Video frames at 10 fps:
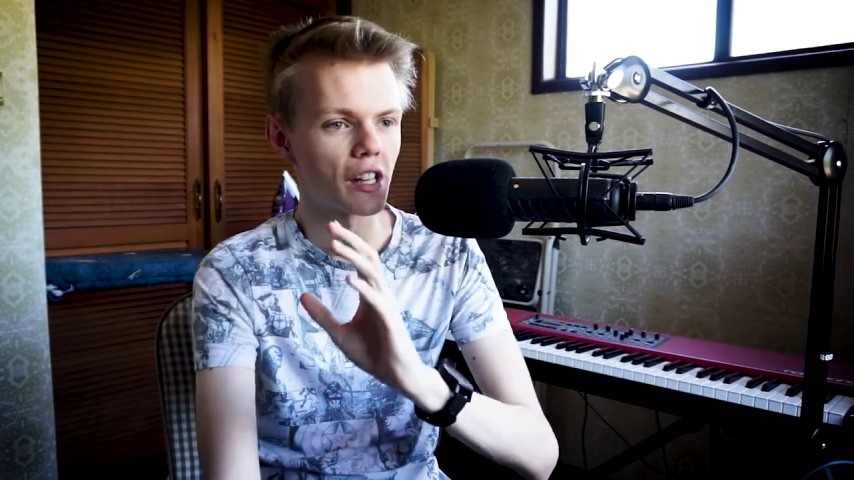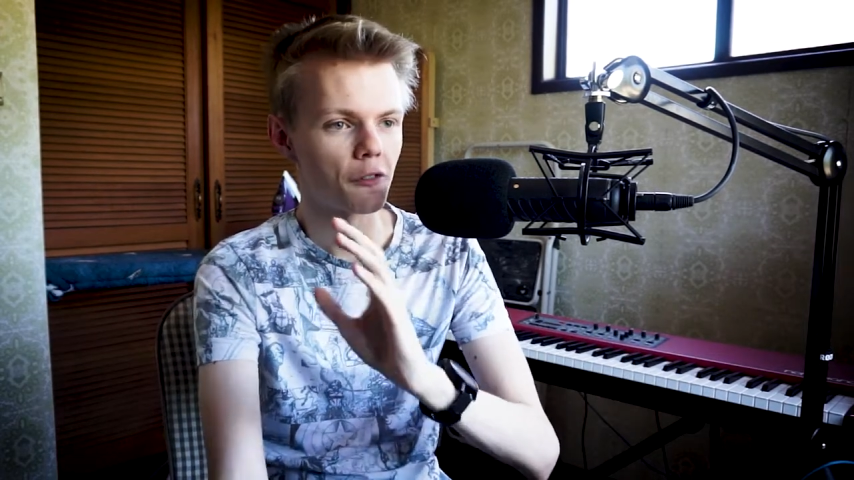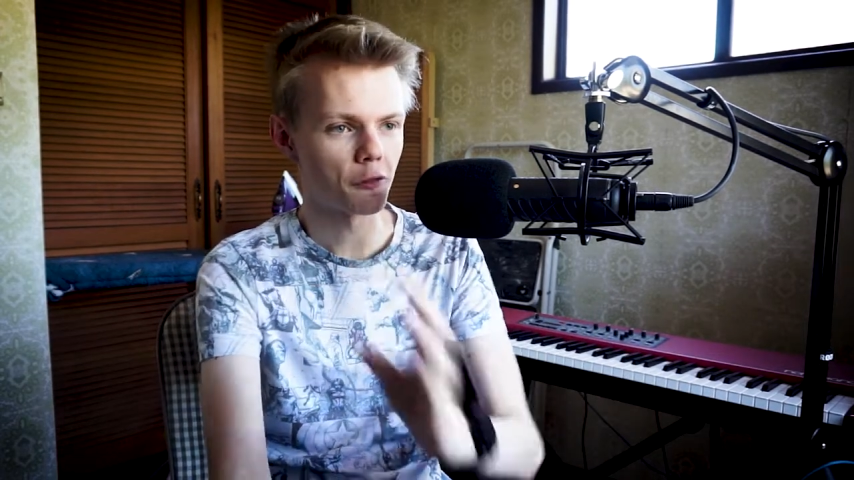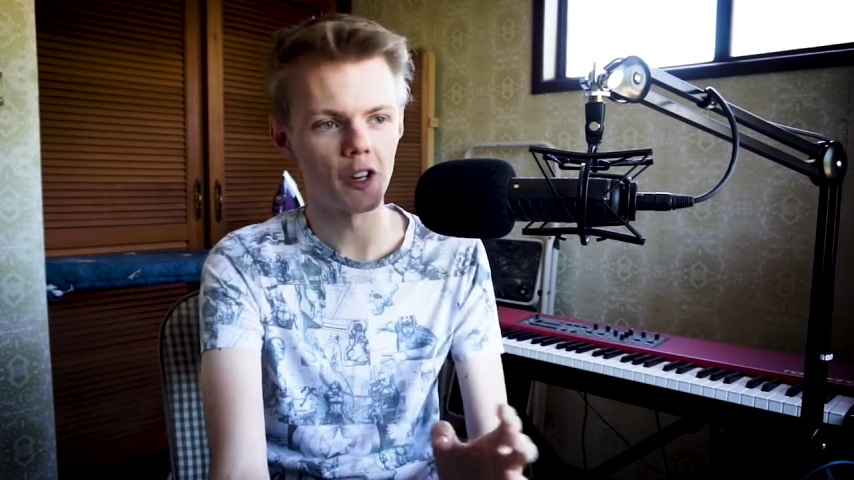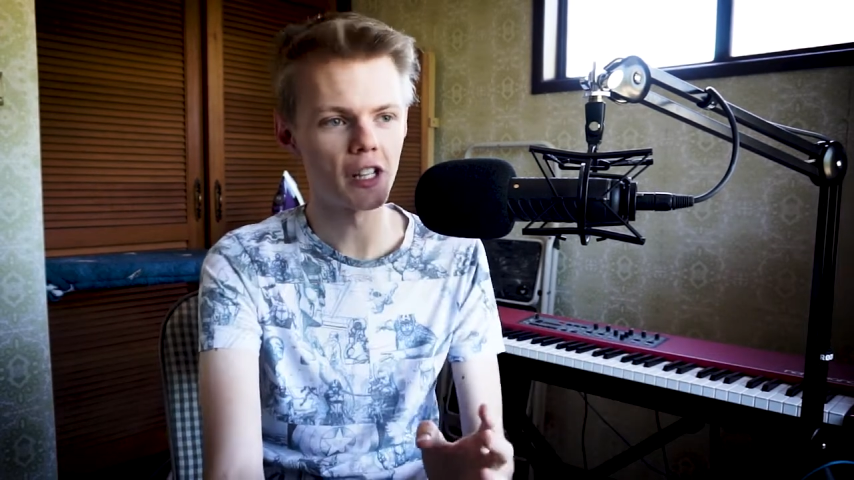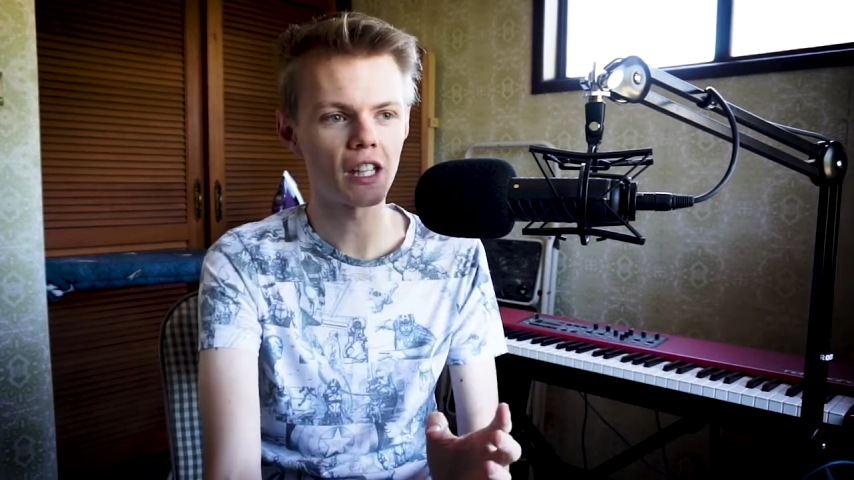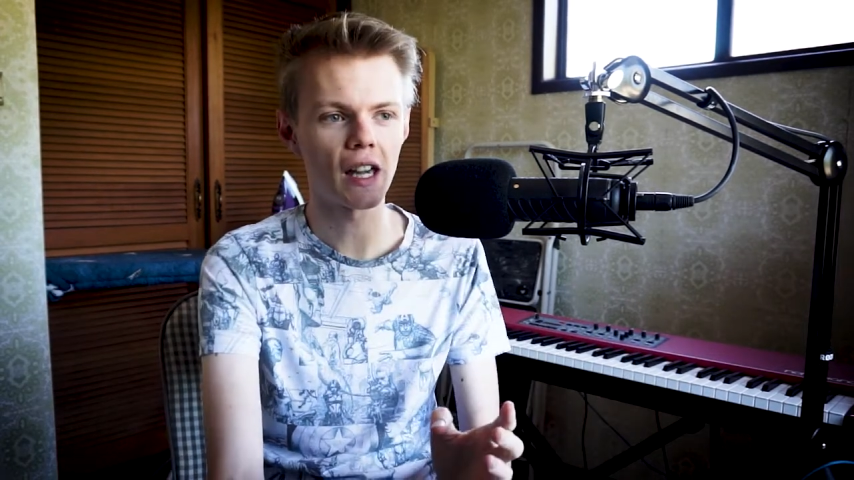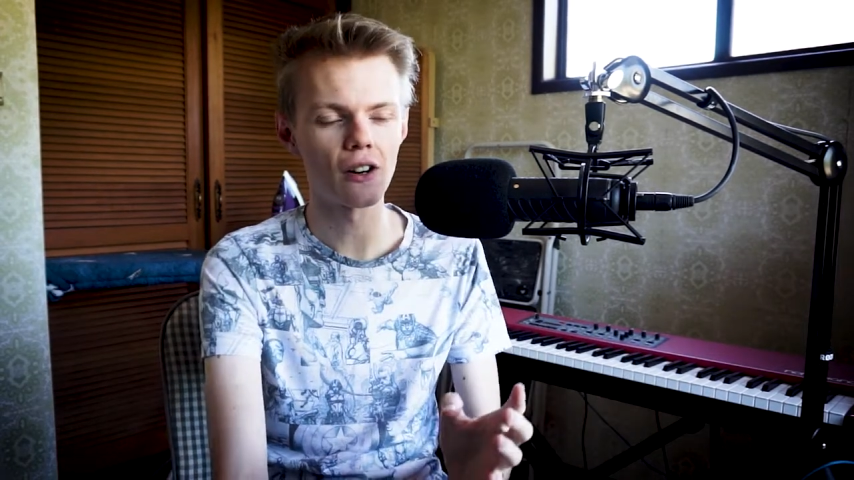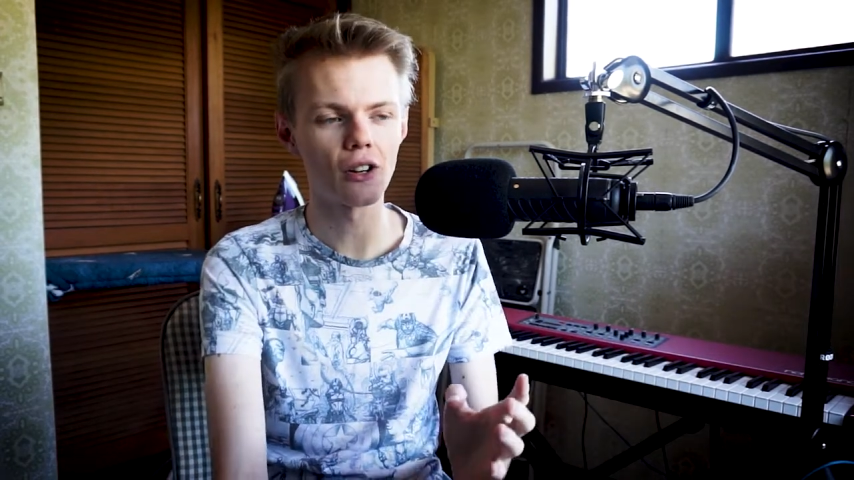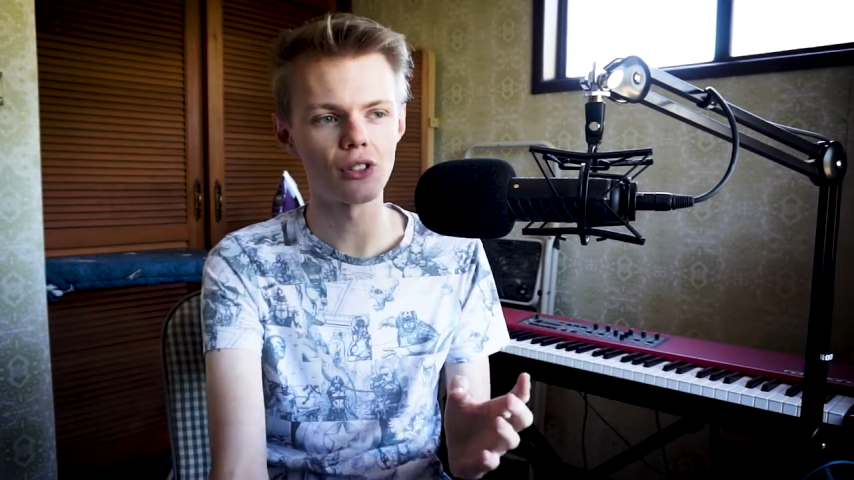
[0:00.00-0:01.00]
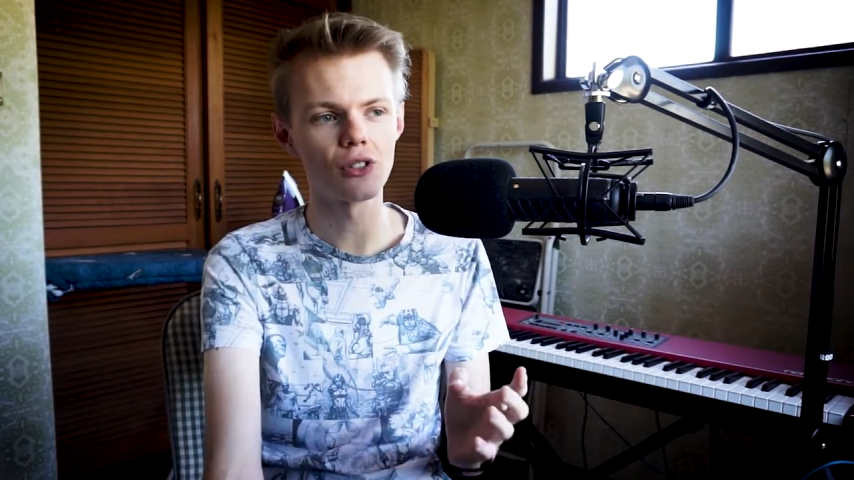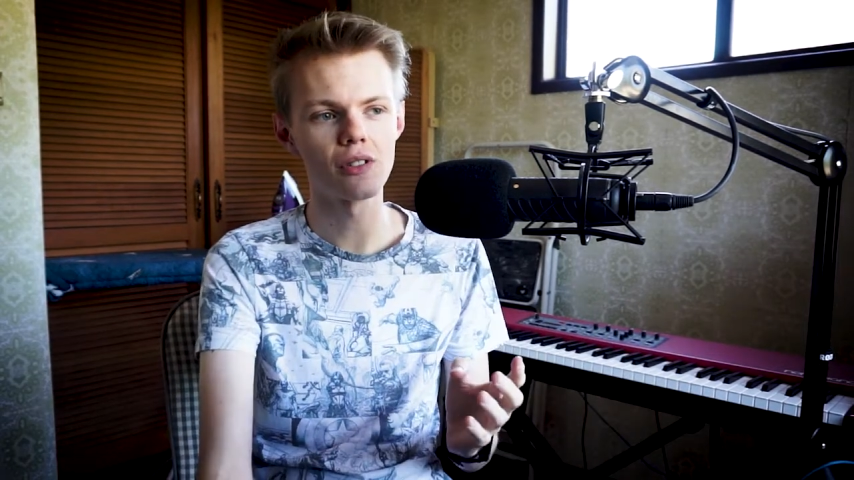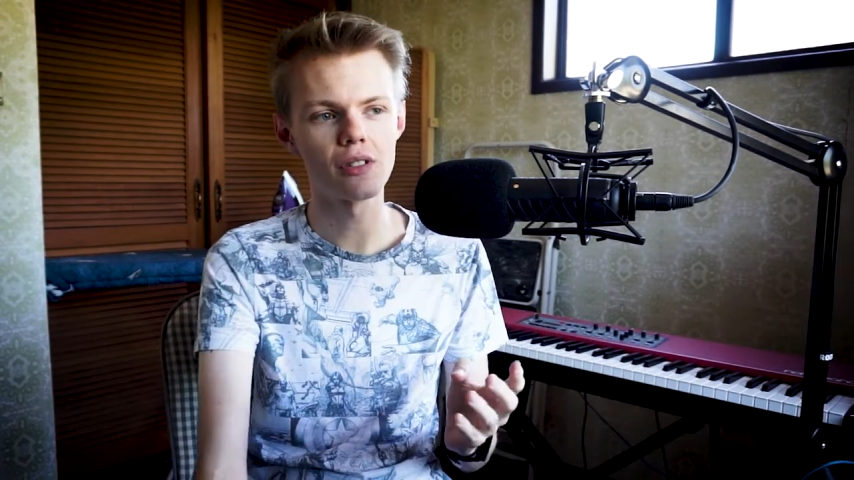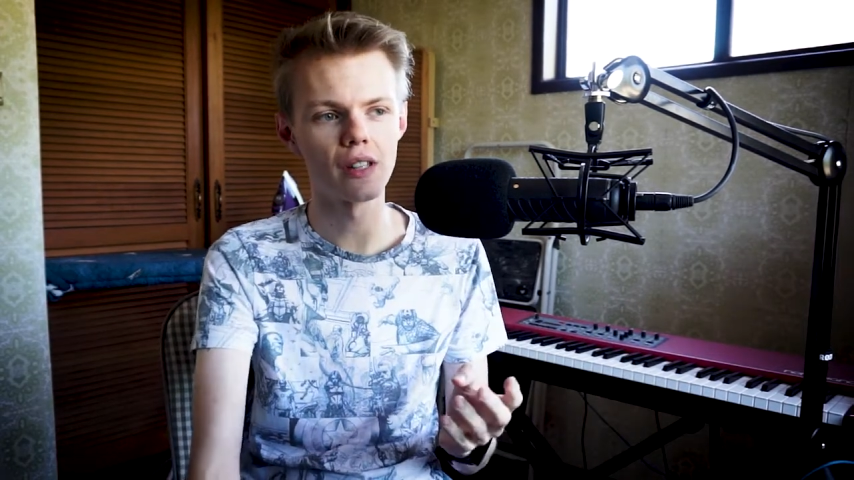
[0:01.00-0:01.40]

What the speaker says: and funny characters